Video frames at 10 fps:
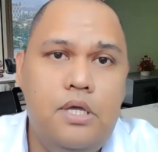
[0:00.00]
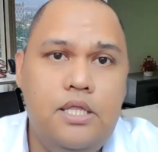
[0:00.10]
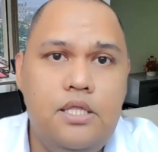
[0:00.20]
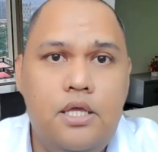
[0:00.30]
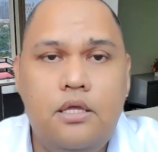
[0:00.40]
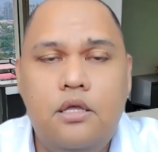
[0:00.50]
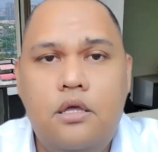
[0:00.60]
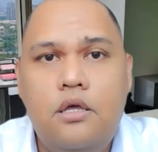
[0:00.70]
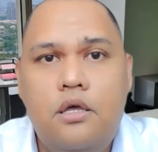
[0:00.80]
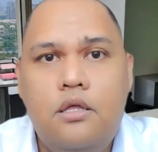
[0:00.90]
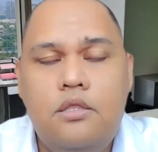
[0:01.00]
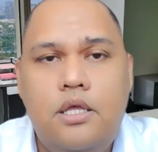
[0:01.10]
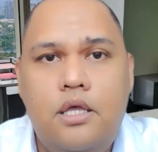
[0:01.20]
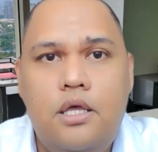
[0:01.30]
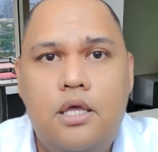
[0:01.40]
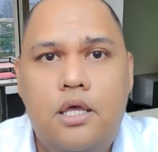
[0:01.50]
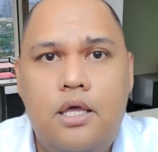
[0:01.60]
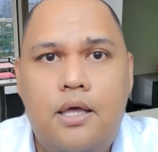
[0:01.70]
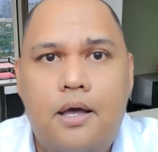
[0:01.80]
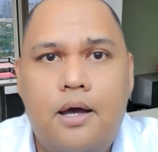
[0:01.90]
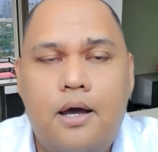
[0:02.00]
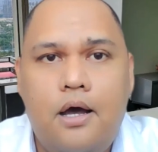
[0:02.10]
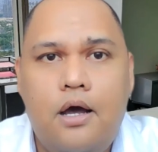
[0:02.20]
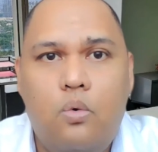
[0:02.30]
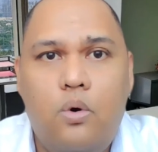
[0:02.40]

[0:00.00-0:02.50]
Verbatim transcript: meaning the uh,